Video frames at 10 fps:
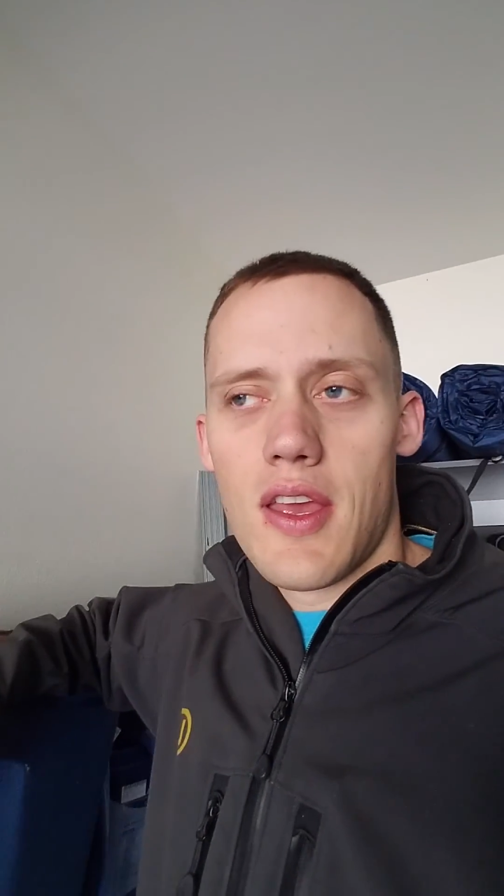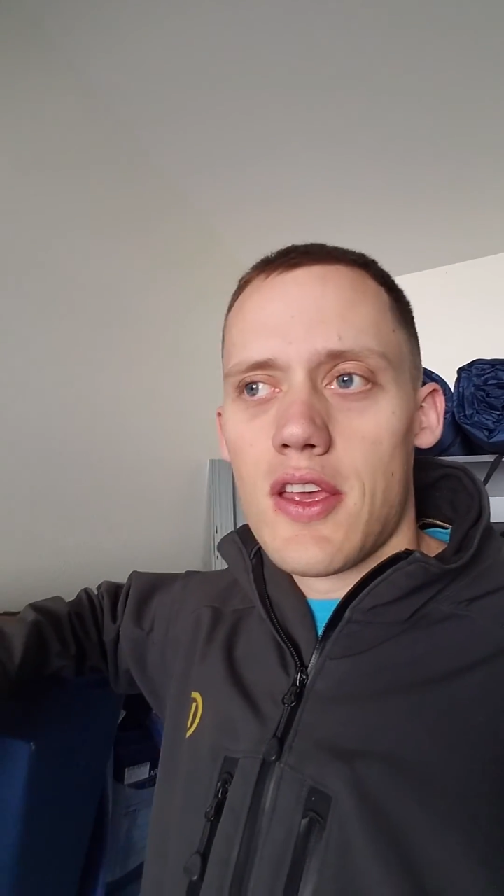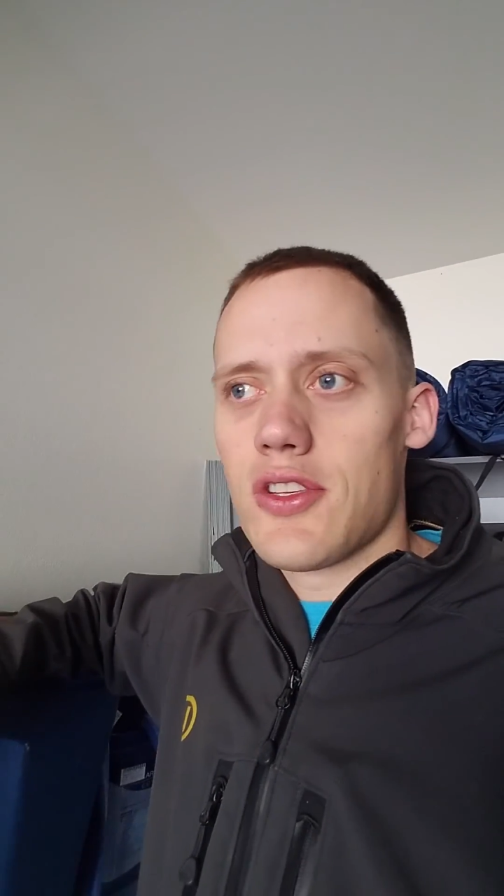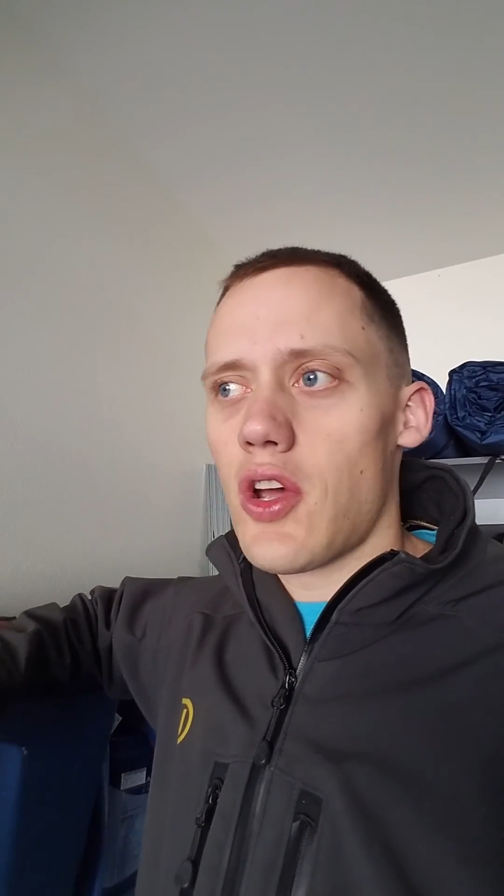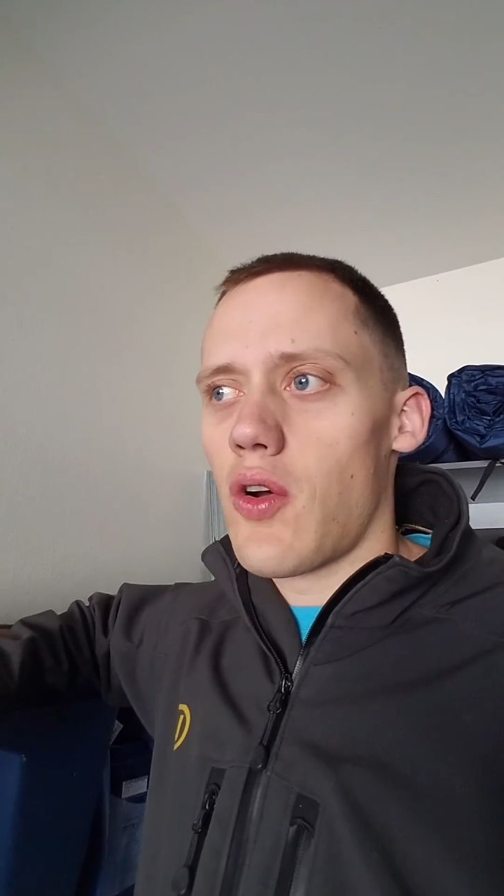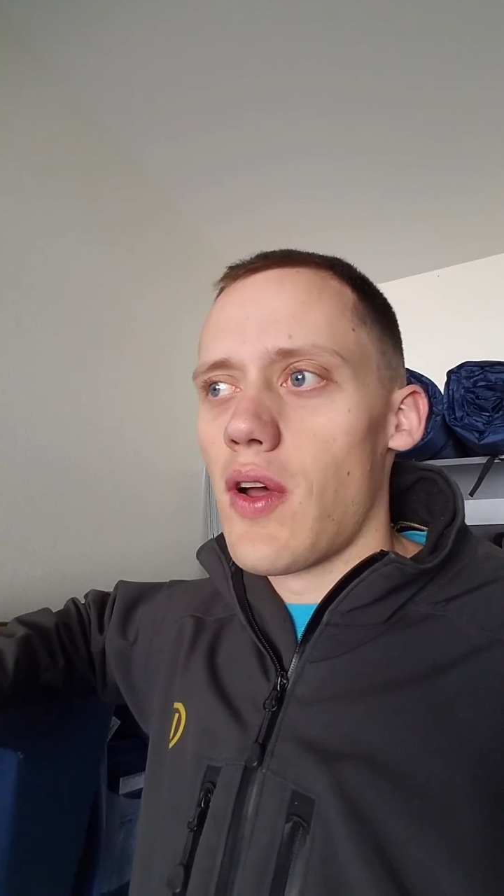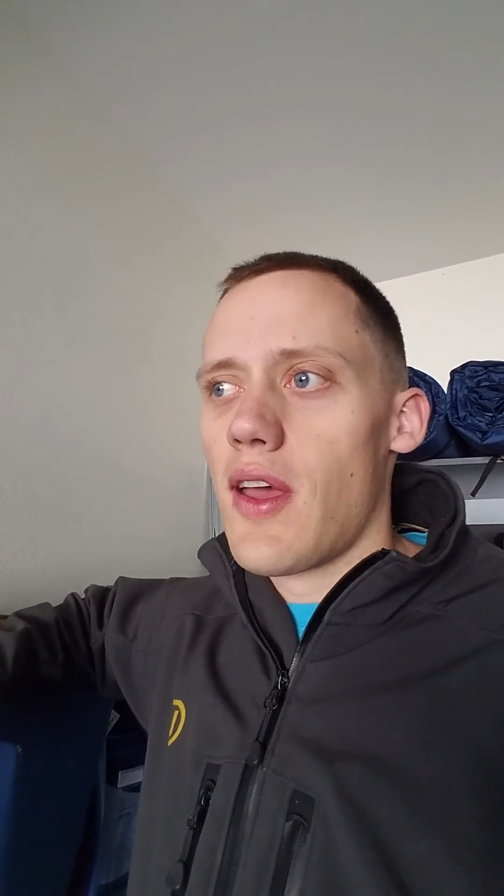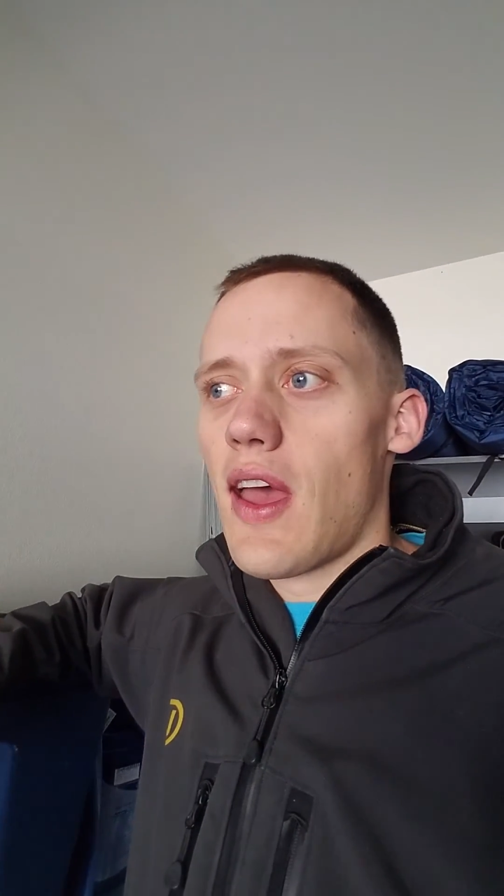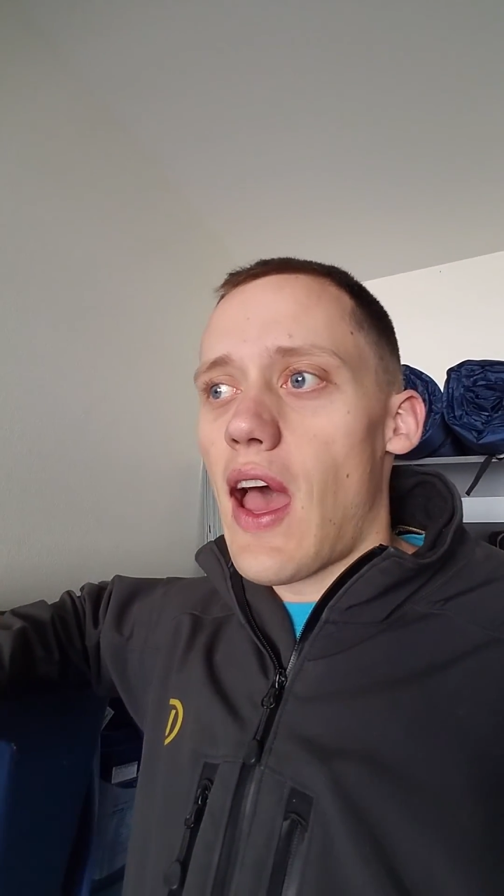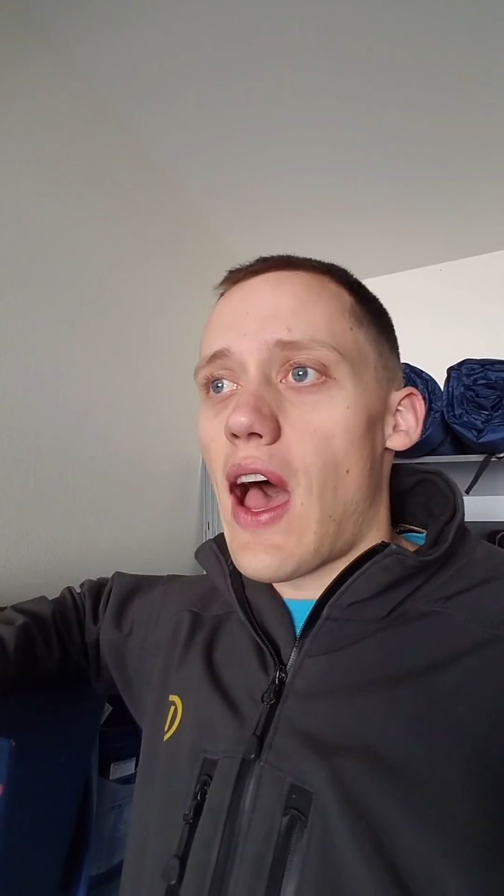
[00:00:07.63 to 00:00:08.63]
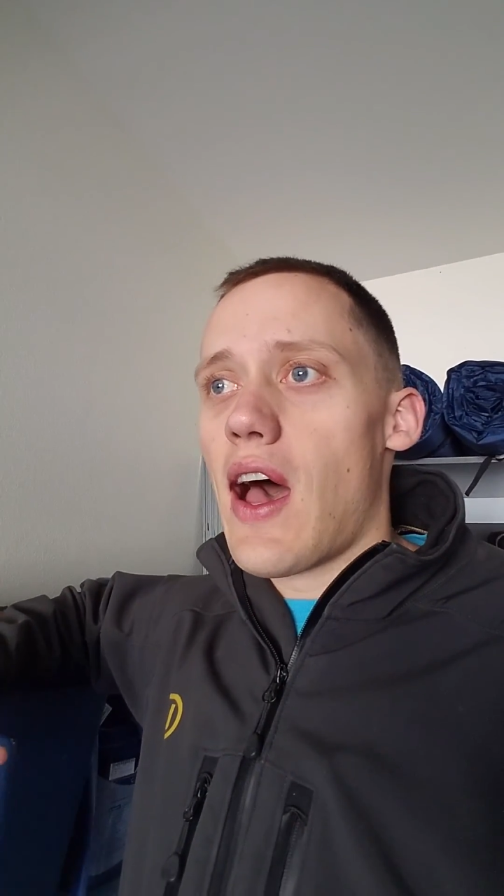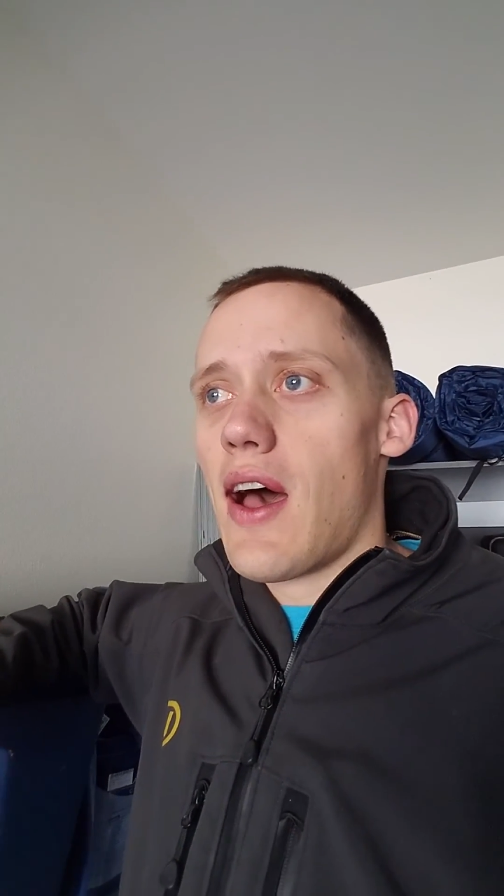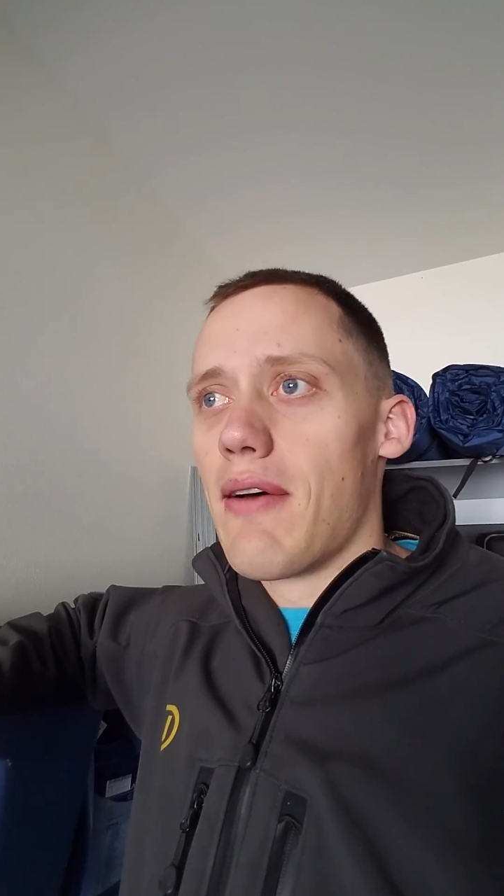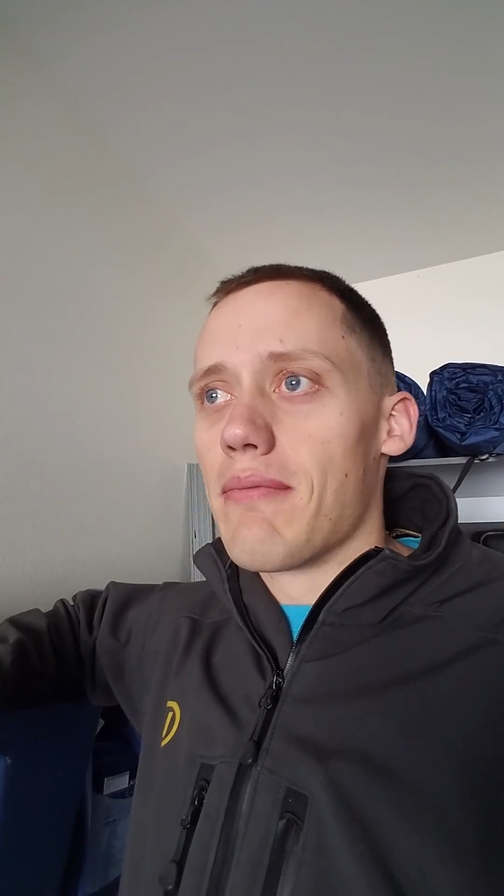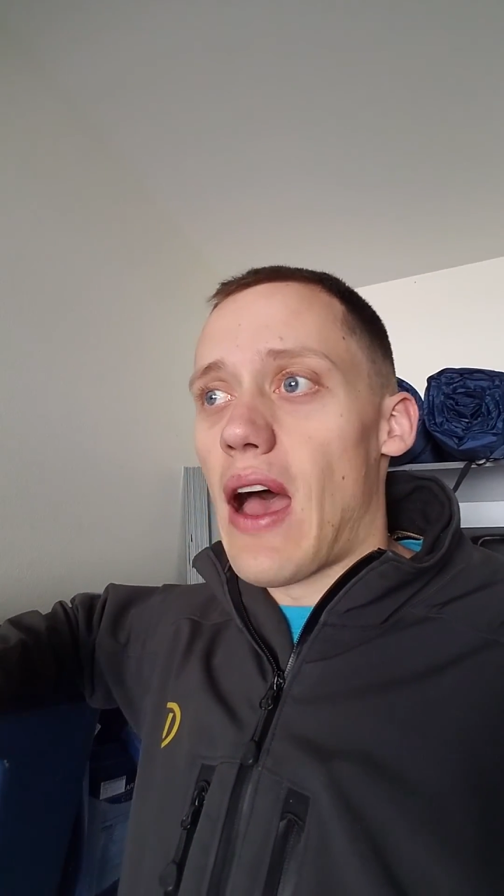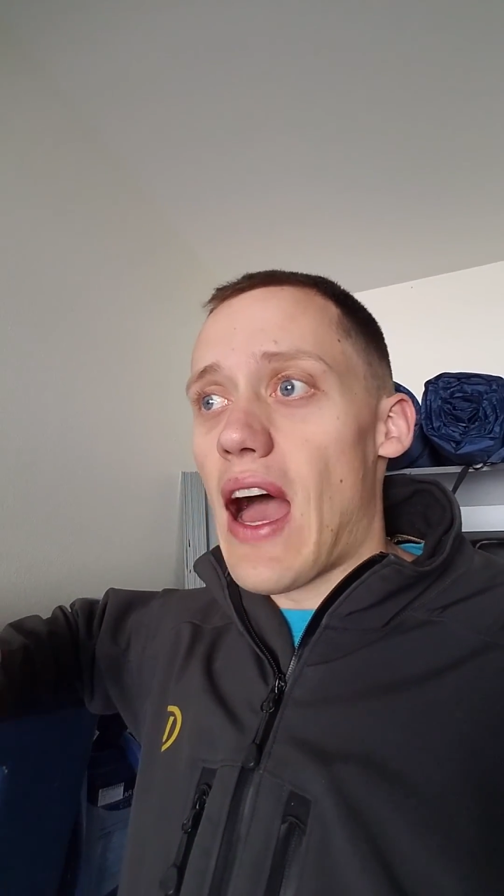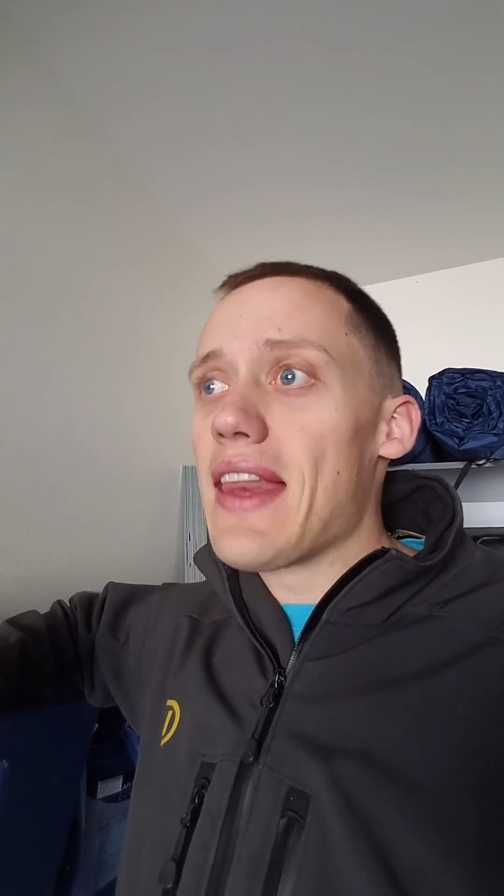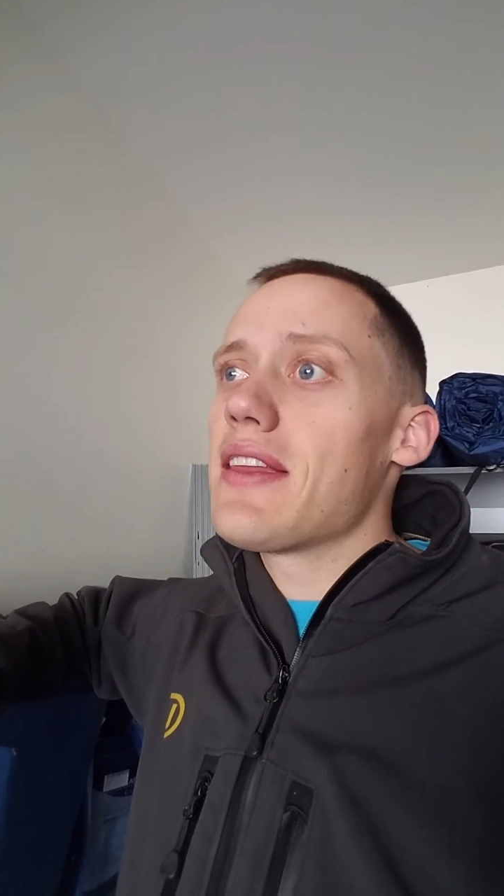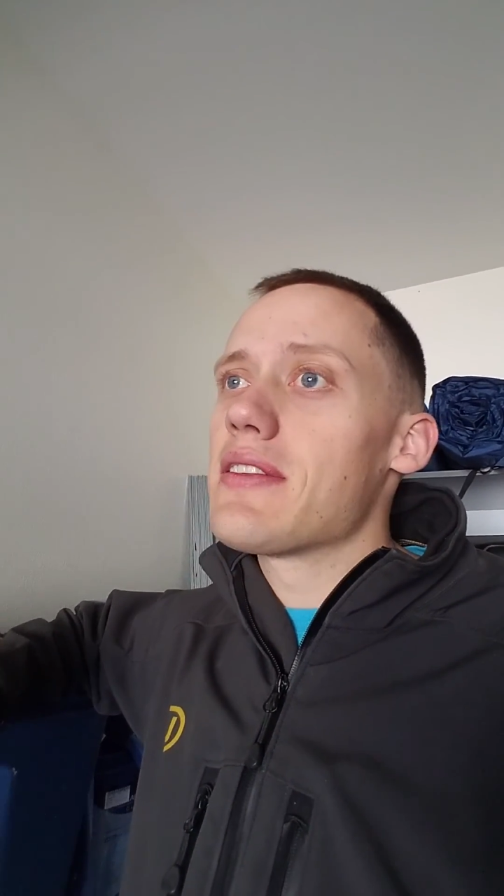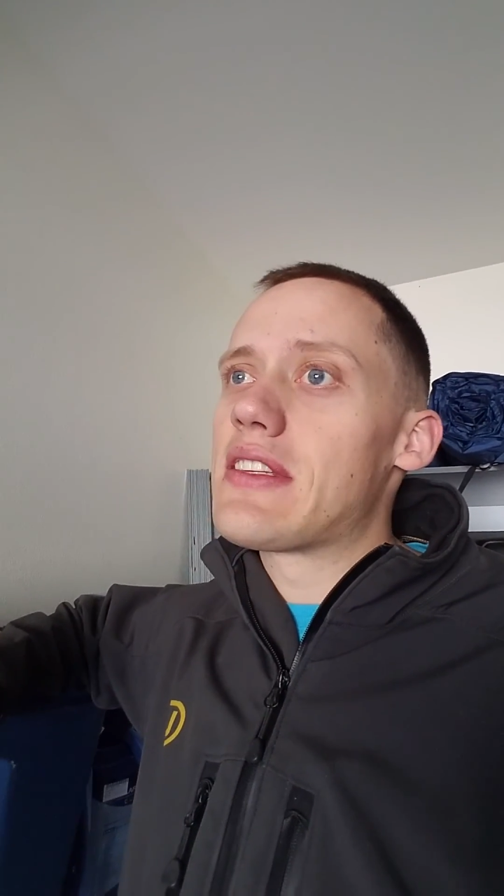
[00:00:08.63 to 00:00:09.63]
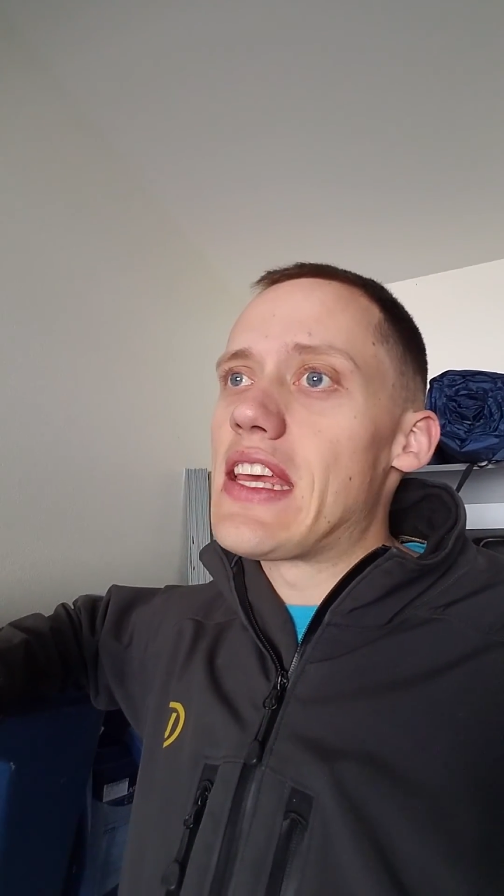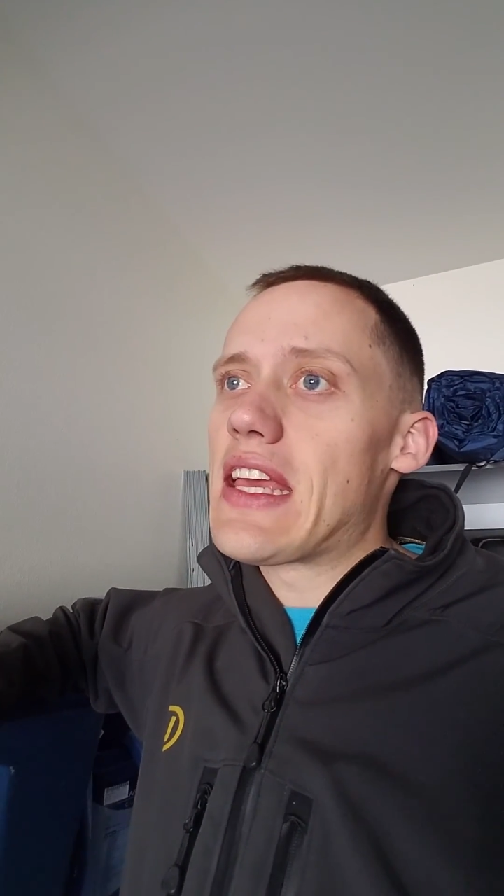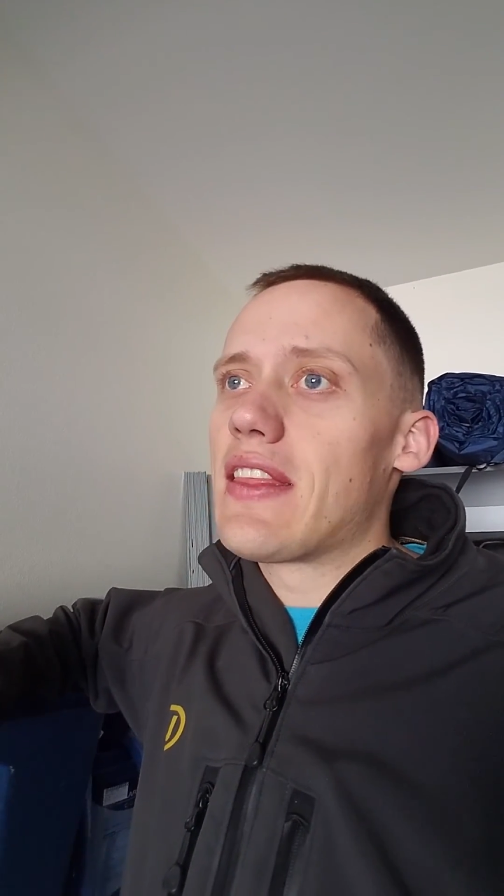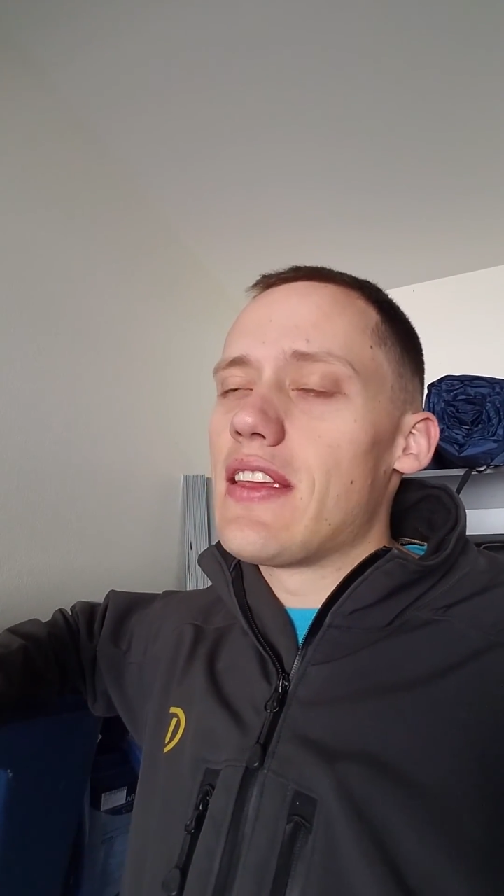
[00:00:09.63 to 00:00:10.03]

So I didn't take